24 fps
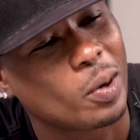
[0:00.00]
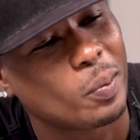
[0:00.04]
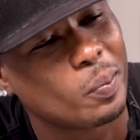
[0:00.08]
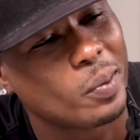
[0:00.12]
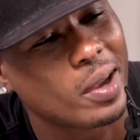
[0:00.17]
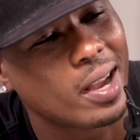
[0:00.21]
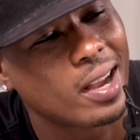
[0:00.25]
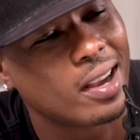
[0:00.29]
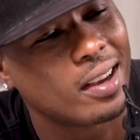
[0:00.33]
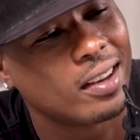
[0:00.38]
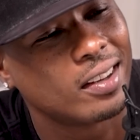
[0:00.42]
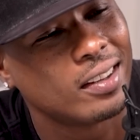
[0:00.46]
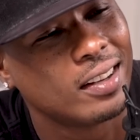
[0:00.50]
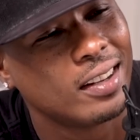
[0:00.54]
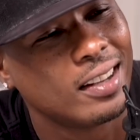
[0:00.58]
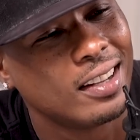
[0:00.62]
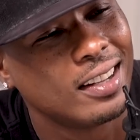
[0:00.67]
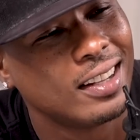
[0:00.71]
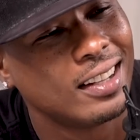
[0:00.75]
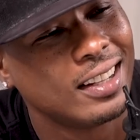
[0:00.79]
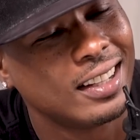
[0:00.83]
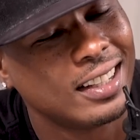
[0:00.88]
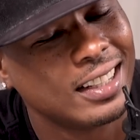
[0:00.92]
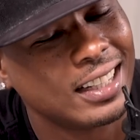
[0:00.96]
about
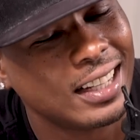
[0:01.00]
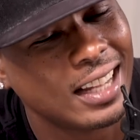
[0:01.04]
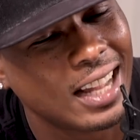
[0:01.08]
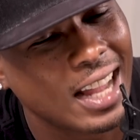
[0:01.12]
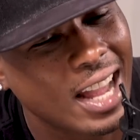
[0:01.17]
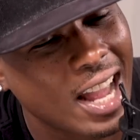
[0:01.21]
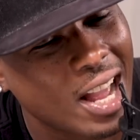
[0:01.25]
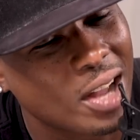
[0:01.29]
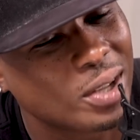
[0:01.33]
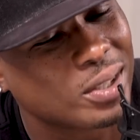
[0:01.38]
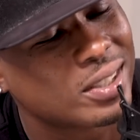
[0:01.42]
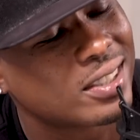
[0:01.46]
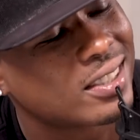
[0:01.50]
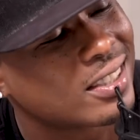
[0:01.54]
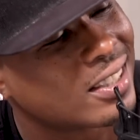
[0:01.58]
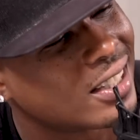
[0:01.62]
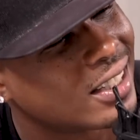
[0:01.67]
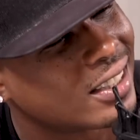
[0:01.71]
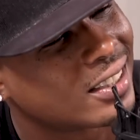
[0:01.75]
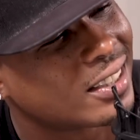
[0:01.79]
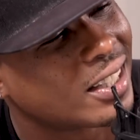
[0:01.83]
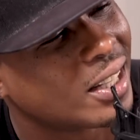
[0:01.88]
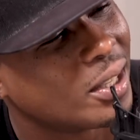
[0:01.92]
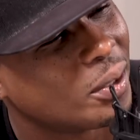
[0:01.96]
how
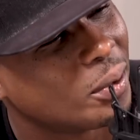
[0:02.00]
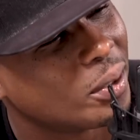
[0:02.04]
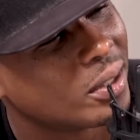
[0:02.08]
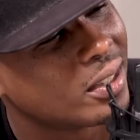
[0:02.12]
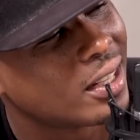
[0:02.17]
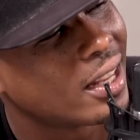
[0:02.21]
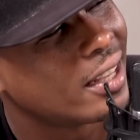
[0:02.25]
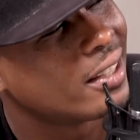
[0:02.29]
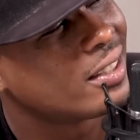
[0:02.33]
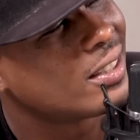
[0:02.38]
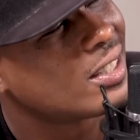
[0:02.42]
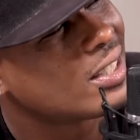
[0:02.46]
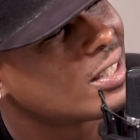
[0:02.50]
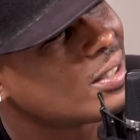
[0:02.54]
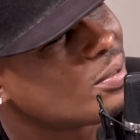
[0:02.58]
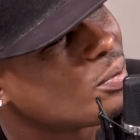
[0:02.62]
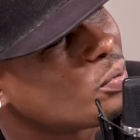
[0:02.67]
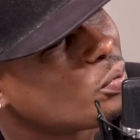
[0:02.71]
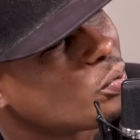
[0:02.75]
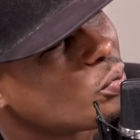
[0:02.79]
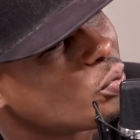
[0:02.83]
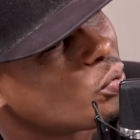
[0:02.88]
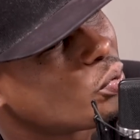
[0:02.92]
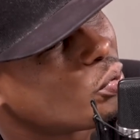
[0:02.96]
sick that was. Like, just
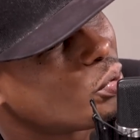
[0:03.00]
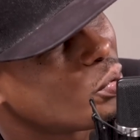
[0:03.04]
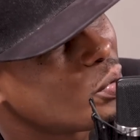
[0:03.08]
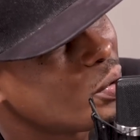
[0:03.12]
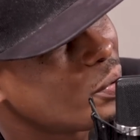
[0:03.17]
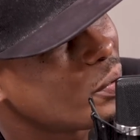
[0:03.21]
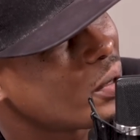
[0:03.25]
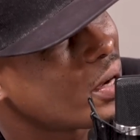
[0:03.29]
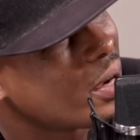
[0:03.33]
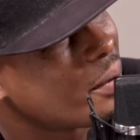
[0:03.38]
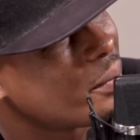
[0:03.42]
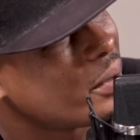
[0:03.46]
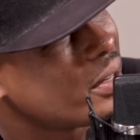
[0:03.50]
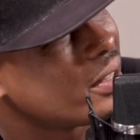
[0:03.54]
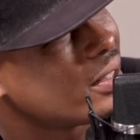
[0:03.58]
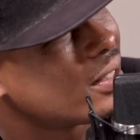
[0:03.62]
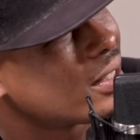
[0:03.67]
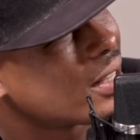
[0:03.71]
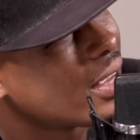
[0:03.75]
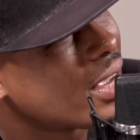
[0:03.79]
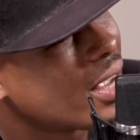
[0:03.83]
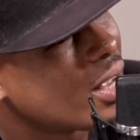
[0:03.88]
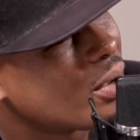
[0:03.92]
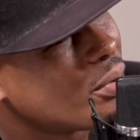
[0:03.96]
remember how many
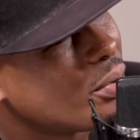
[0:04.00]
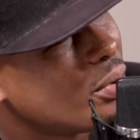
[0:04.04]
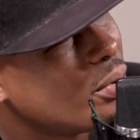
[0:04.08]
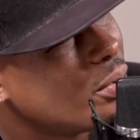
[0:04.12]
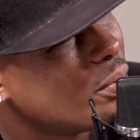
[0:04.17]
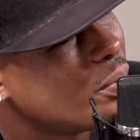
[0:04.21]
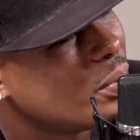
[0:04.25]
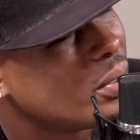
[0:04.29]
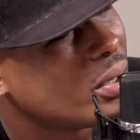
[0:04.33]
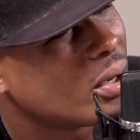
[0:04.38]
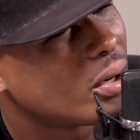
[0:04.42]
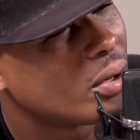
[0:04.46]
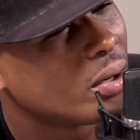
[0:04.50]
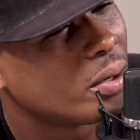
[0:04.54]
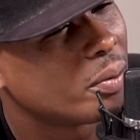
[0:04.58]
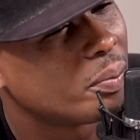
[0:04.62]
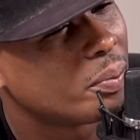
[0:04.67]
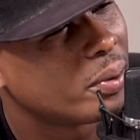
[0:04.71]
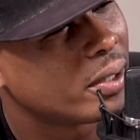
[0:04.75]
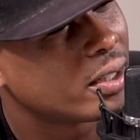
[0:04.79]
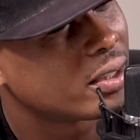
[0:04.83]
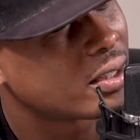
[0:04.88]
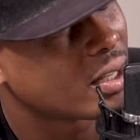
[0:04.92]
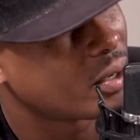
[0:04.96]
times we would be on the
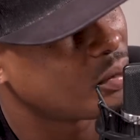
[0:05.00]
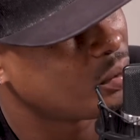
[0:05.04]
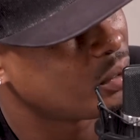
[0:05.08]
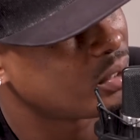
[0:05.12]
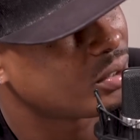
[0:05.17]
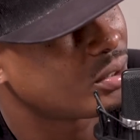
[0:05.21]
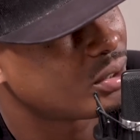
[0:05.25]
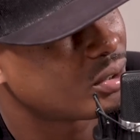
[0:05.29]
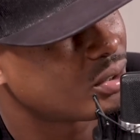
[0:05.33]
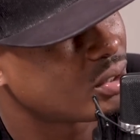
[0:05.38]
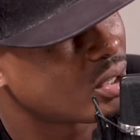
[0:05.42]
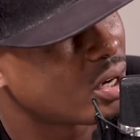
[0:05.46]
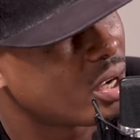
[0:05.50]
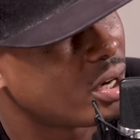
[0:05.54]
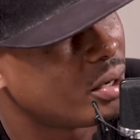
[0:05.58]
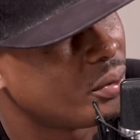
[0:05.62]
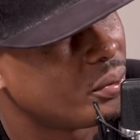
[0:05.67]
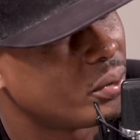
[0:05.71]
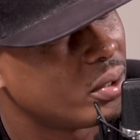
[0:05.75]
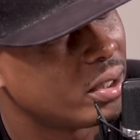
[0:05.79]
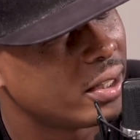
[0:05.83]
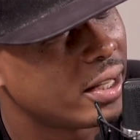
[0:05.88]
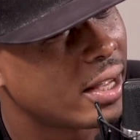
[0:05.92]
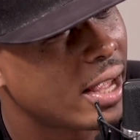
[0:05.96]
bench. Like, once it started
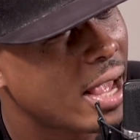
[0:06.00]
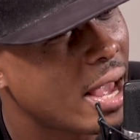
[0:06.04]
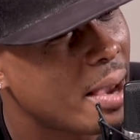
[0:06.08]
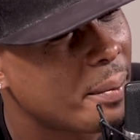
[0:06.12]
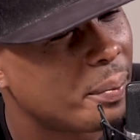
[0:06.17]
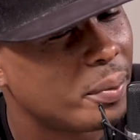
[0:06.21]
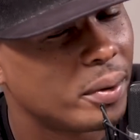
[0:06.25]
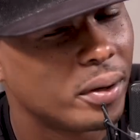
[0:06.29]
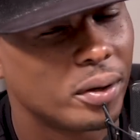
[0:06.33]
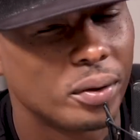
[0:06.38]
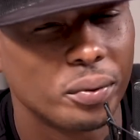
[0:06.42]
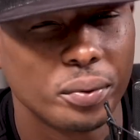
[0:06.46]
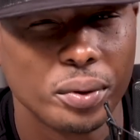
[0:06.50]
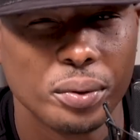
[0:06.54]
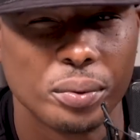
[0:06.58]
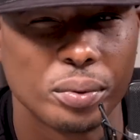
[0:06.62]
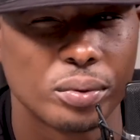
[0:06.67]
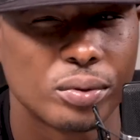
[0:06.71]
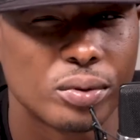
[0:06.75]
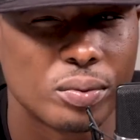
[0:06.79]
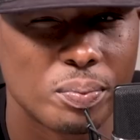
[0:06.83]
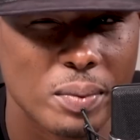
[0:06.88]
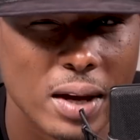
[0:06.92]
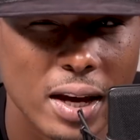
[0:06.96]
really happening and we were
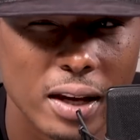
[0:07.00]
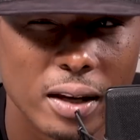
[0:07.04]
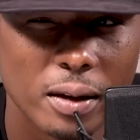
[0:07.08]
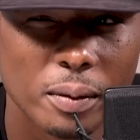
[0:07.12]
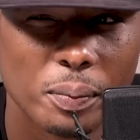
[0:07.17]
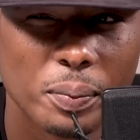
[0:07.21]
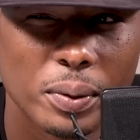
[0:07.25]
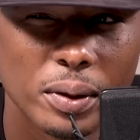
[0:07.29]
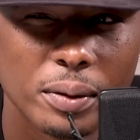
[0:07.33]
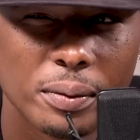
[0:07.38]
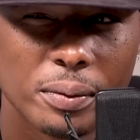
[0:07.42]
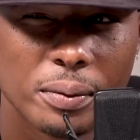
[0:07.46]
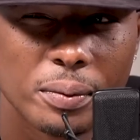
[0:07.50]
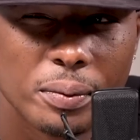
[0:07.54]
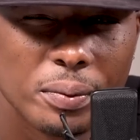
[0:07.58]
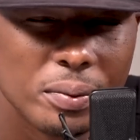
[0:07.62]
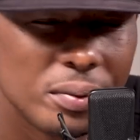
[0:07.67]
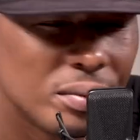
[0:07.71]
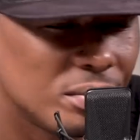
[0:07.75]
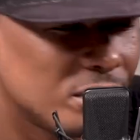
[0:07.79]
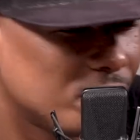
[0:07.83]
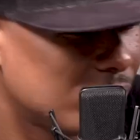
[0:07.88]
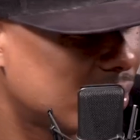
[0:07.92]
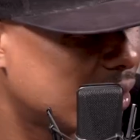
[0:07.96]
smacking people, we
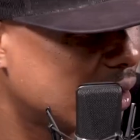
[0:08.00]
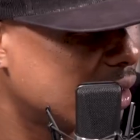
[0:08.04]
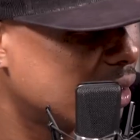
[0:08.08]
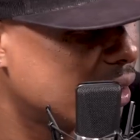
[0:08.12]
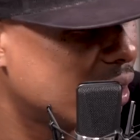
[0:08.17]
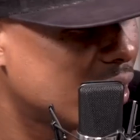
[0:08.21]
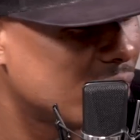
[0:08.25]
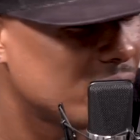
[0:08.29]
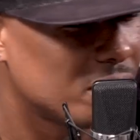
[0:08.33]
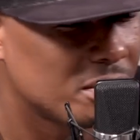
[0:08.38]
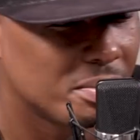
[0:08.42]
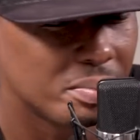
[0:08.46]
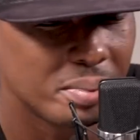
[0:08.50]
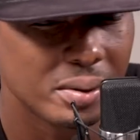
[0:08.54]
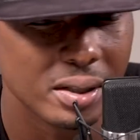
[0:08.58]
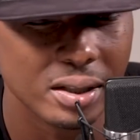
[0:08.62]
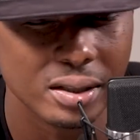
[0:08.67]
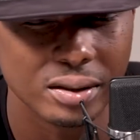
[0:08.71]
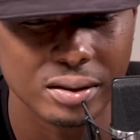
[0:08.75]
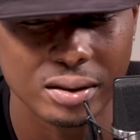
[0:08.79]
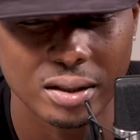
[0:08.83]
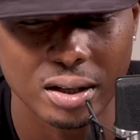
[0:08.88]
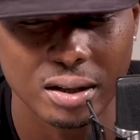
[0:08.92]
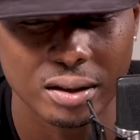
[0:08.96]
were sitting there on the
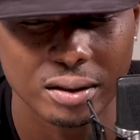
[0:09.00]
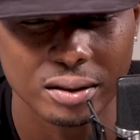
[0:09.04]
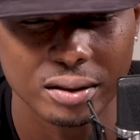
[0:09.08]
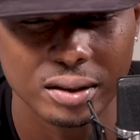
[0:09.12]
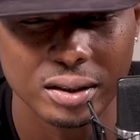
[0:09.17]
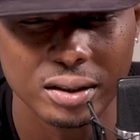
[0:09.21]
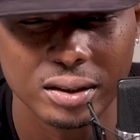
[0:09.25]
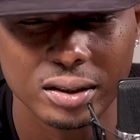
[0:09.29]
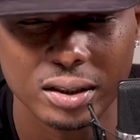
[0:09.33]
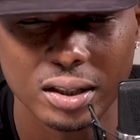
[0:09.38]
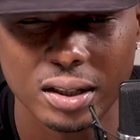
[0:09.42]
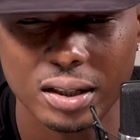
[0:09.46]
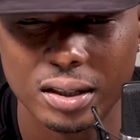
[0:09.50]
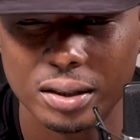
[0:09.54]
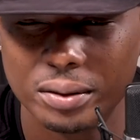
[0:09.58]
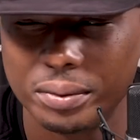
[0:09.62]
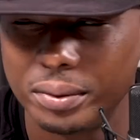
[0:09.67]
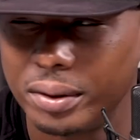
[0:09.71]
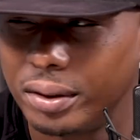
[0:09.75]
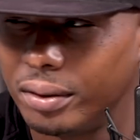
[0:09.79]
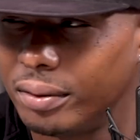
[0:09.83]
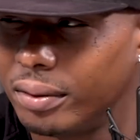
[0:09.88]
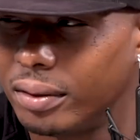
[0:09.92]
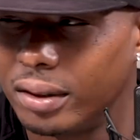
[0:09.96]
bench talking to each other,
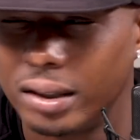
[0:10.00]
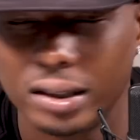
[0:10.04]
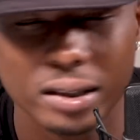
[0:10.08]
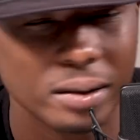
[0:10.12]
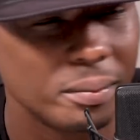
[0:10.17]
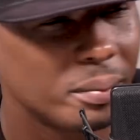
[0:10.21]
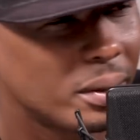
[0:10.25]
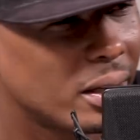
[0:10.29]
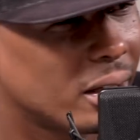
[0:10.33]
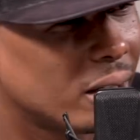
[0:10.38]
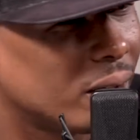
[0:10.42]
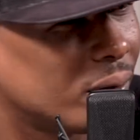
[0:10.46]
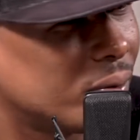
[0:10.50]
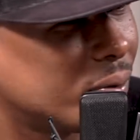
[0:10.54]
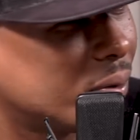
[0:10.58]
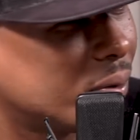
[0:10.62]
we looking back and